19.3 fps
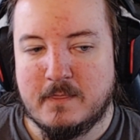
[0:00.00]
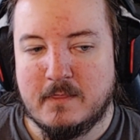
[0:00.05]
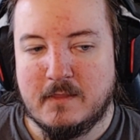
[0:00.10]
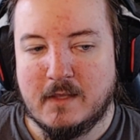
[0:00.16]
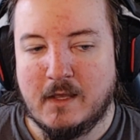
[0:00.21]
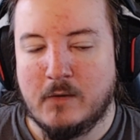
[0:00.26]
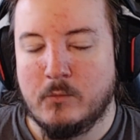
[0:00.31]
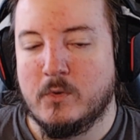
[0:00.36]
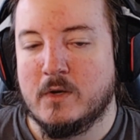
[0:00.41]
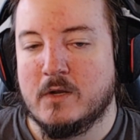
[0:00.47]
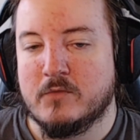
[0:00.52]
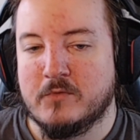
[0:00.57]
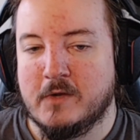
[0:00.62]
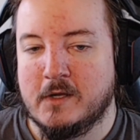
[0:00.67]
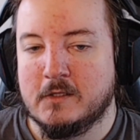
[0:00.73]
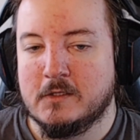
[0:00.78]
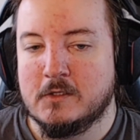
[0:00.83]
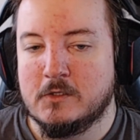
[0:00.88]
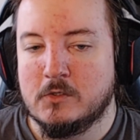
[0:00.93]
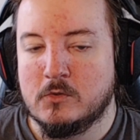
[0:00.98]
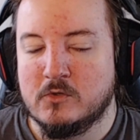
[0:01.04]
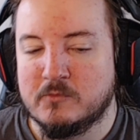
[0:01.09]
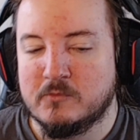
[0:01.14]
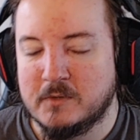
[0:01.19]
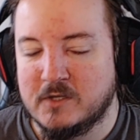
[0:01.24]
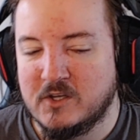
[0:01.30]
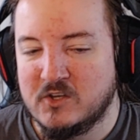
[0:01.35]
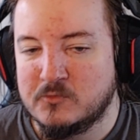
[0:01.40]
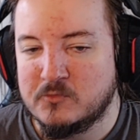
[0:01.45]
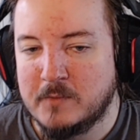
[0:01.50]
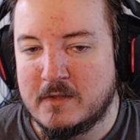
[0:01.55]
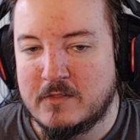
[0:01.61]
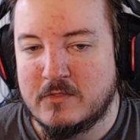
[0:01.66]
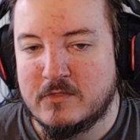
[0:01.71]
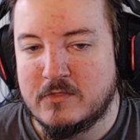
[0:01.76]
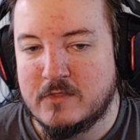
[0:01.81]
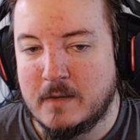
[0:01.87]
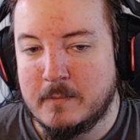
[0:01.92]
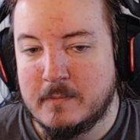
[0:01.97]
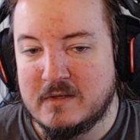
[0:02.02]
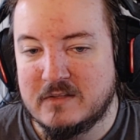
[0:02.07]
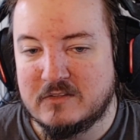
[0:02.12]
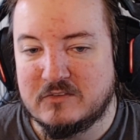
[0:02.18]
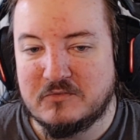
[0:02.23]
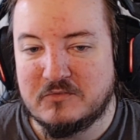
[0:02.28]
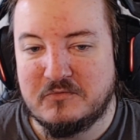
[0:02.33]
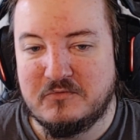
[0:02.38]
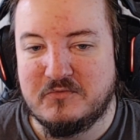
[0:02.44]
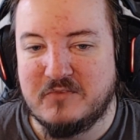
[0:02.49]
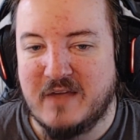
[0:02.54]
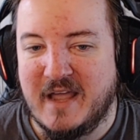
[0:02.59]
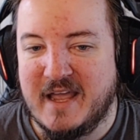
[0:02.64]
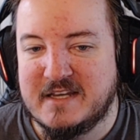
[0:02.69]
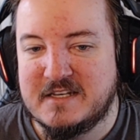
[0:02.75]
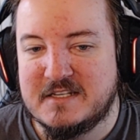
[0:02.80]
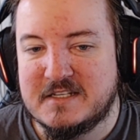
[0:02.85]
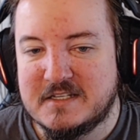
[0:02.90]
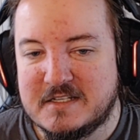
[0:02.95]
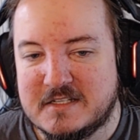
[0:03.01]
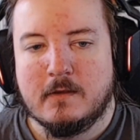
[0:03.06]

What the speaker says: and when I finally do, it's because my thumb is fat.